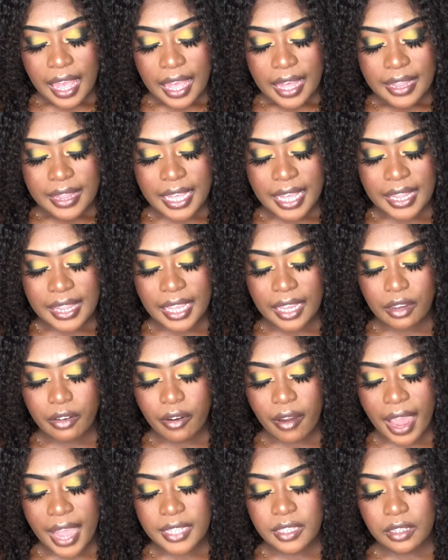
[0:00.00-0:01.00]
"Then they
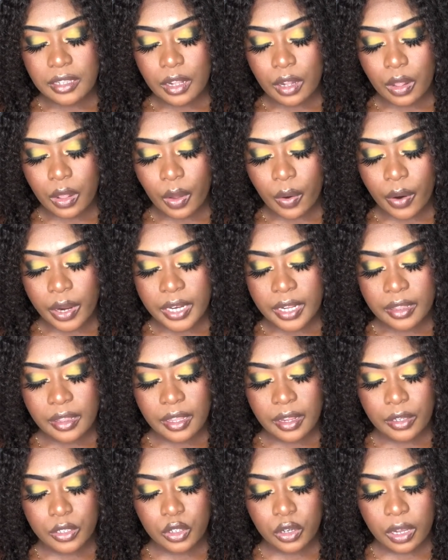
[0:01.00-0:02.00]
cried to the Lord in
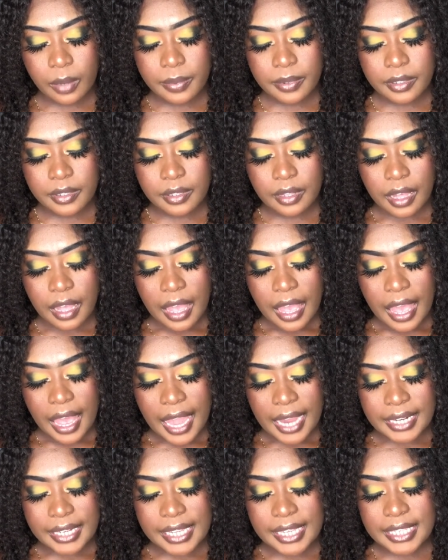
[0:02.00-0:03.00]
their trouble,
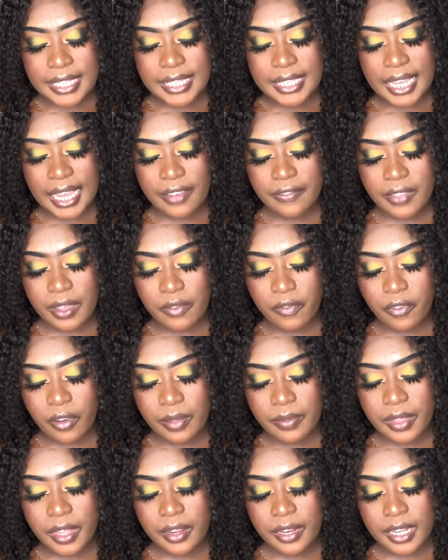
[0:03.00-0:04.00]
and he saved them
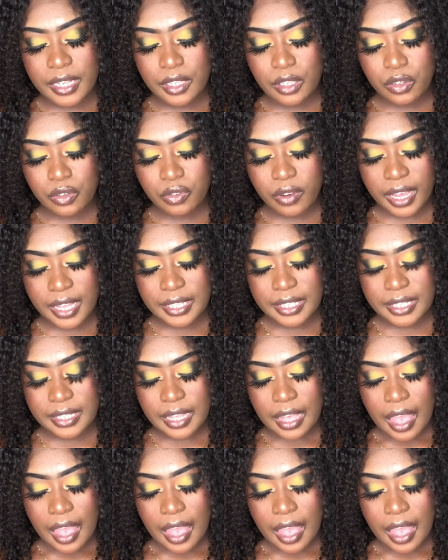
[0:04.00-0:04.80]
from their distress."